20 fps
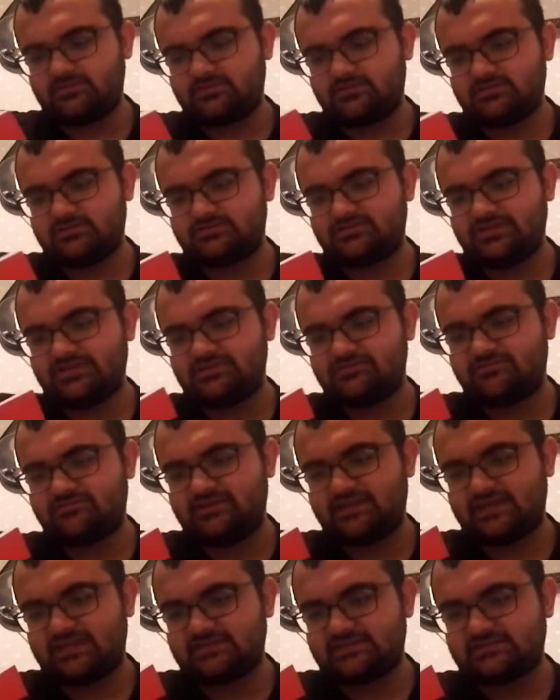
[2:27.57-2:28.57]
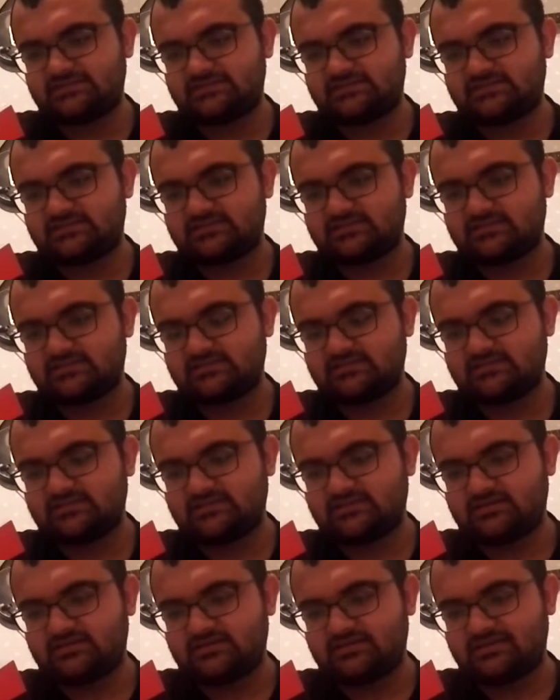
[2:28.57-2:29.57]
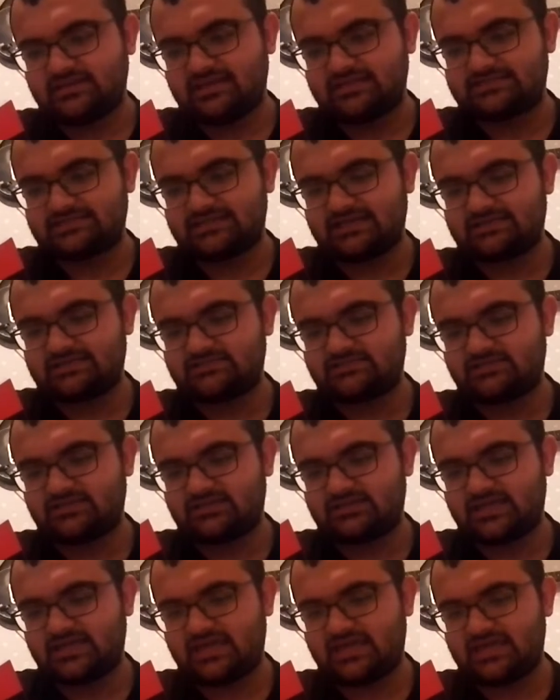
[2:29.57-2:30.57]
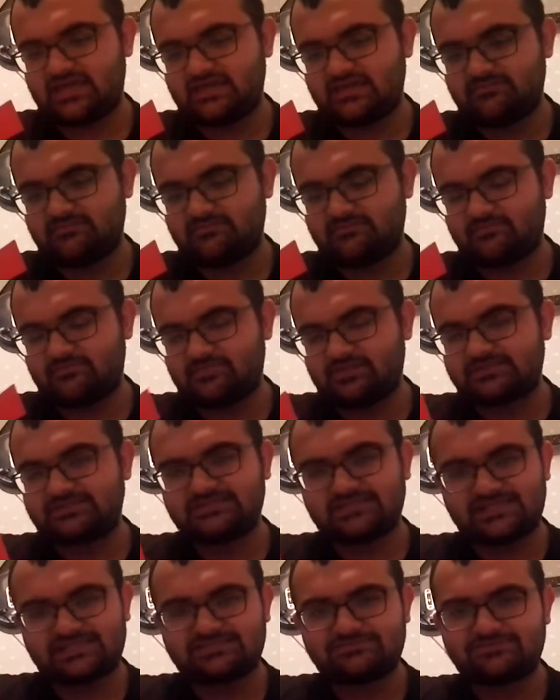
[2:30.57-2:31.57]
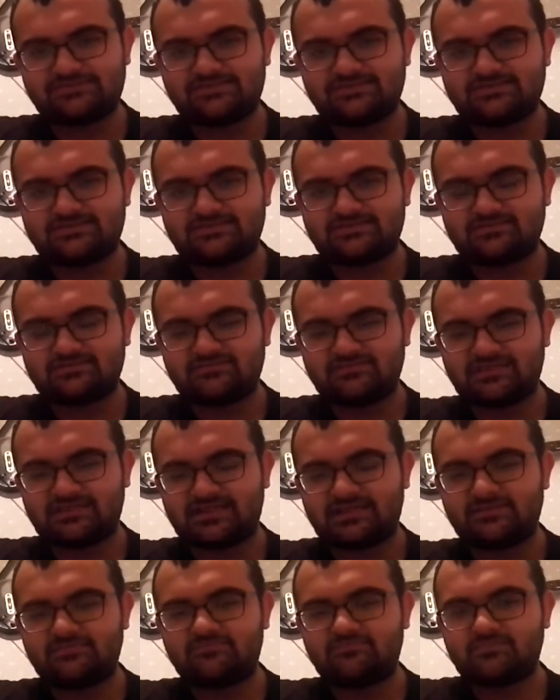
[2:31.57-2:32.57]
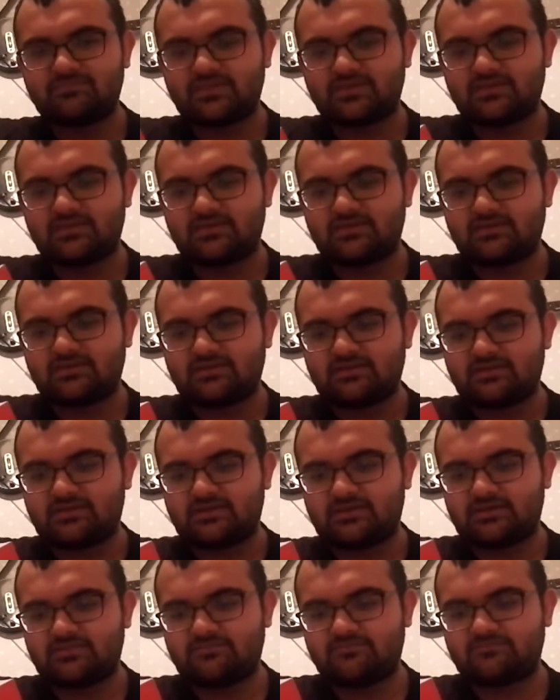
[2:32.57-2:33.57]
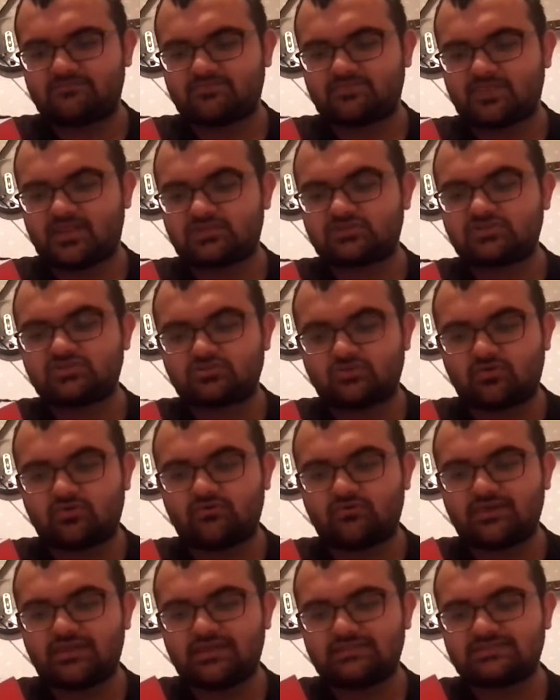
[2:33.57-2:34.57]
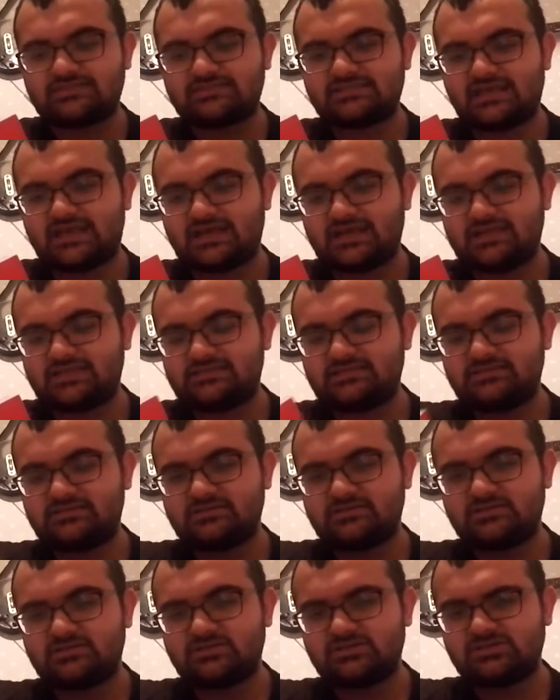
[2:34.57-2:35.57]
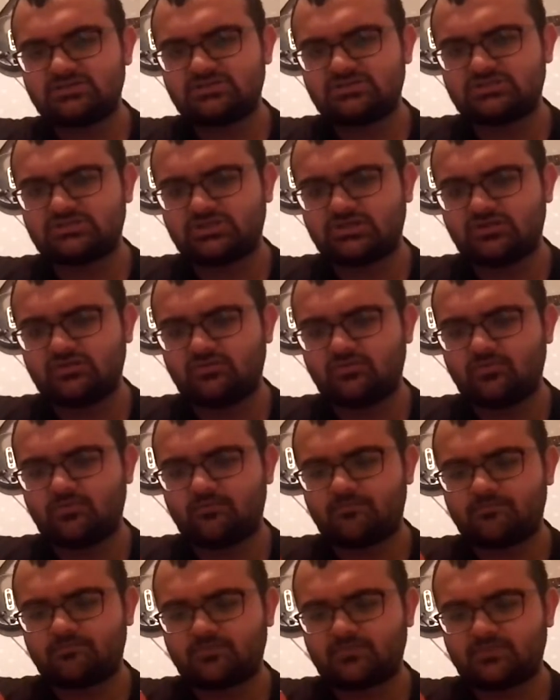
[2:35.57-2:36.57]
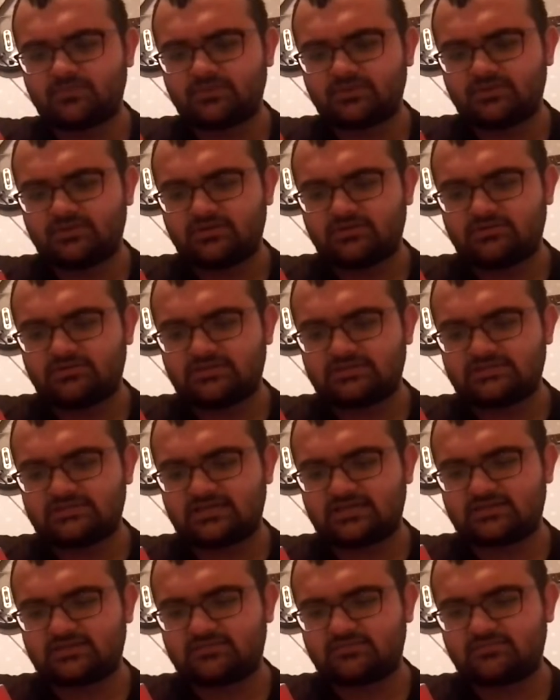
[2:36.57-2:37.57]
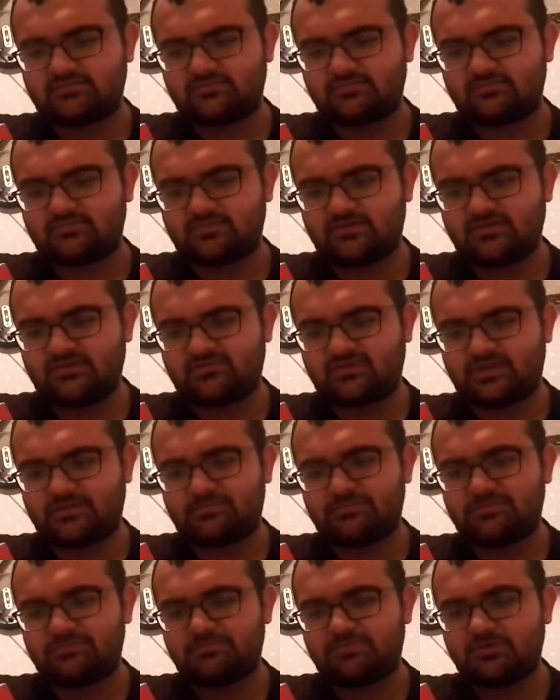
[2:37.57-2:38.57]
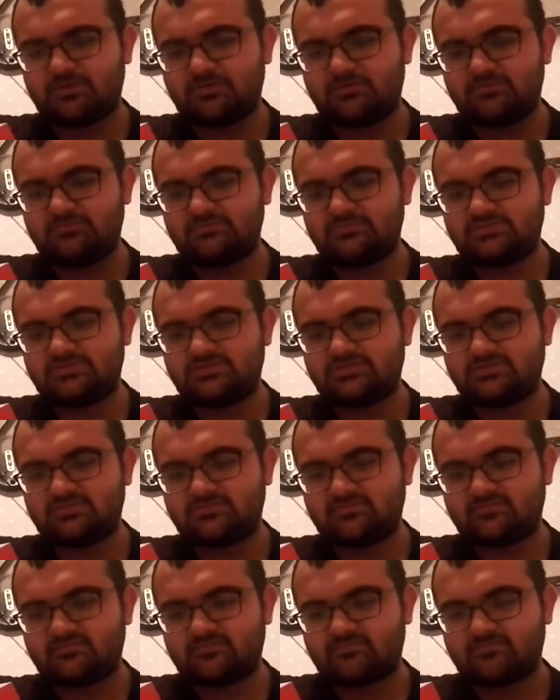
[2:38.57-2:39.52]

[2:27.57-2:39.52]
the strange thing is, it's actually got a assessment, like a story inside. So there's like a couple of poems.